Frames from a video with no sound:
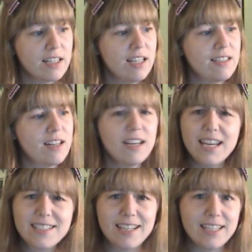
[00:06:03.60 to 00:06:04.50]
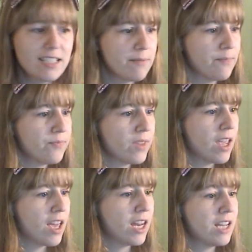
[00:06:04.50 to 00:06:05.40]
He said, yes, it is.
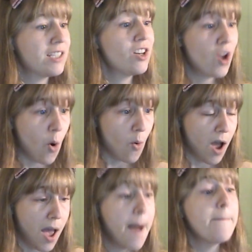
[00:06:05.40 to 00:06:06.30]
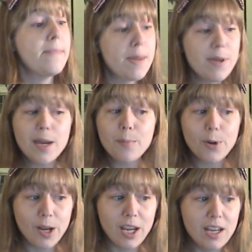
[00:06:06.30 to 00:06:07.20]
And I said, no. Me being
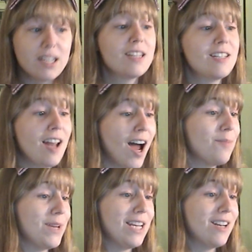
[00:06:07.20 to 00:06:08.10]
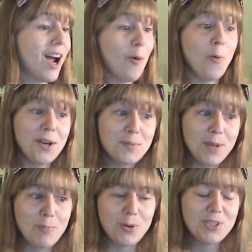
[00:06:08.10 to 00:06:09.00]
pretty does not mean I want
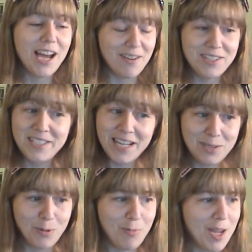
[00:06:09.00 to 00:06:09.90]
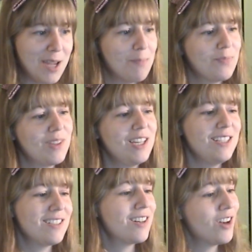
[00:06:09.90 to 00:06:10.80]
people to have sex with me. He
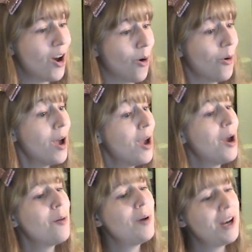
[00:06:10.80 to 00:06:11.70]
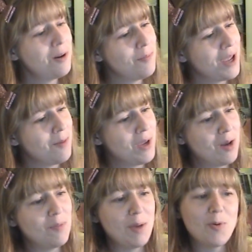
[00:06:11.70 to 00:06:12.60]
said, no, but it may
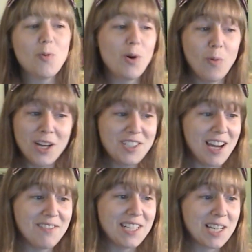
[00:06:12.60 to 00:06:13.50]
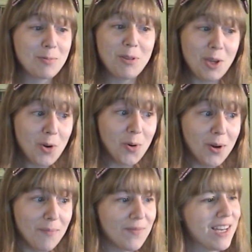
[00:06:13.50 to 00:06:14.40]
mean people will want to have sex with you.
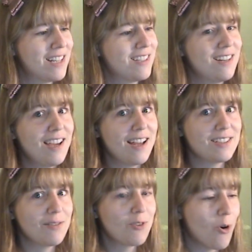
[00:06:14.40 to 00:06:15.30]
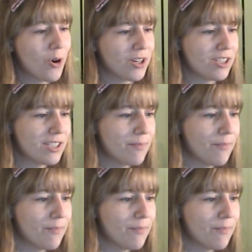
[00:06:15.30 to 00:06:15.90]
And I said, yes, of course.